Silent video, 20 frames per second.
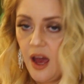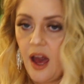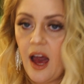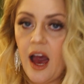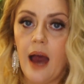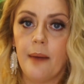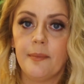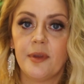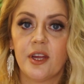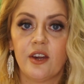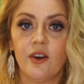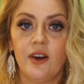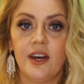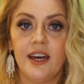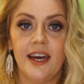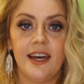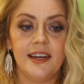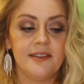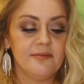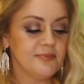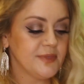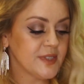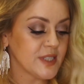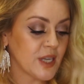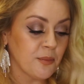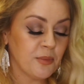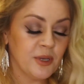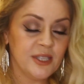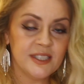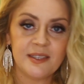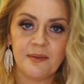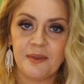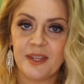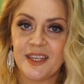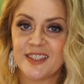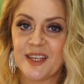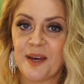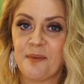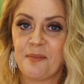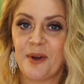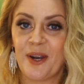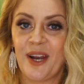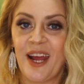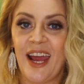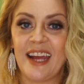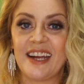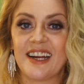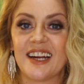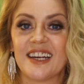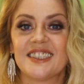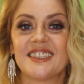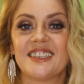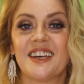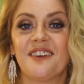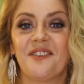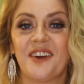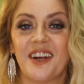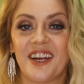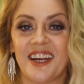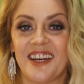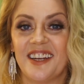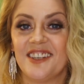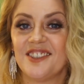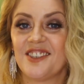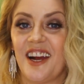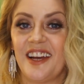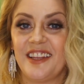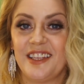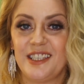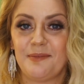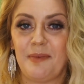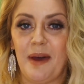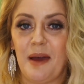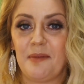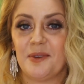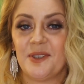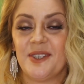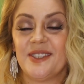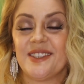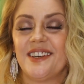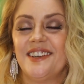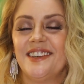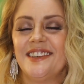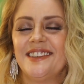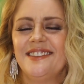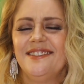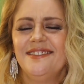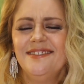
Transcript: I'm gonna go ahead, start putting some of these up on hangers, and we're gonna try these bad boys on.